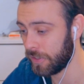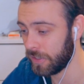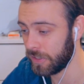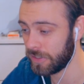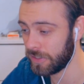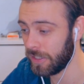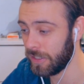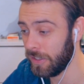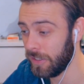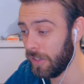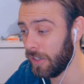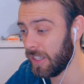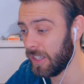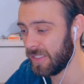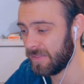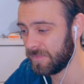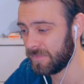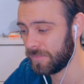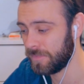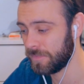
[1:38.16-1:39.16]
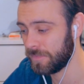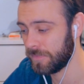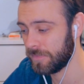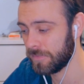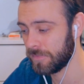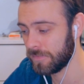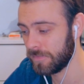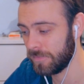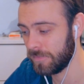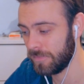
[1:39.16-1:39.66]
and this other guy.
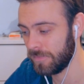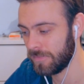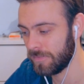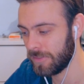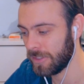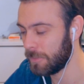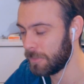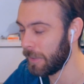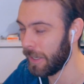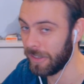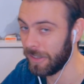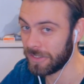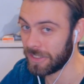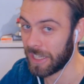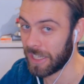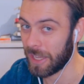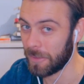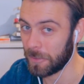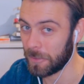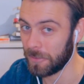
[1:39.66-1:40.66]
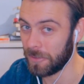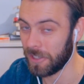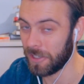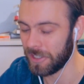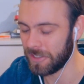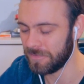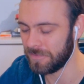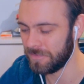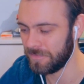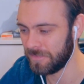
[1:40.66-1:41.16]
It's bound to happen,
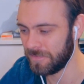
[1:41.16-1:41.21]
right?